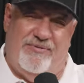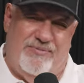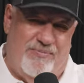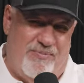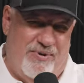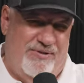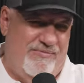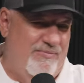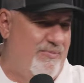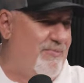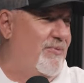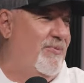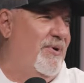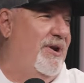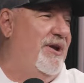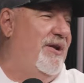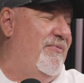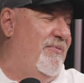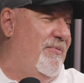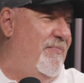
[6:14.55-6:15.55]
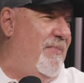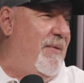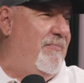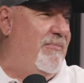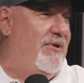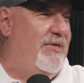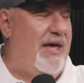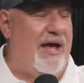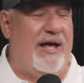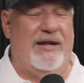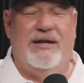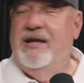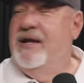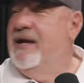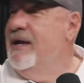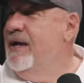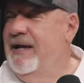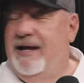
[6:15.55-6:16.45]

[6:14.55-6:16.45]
Yeah, you're going to remember that. We're going to remember that.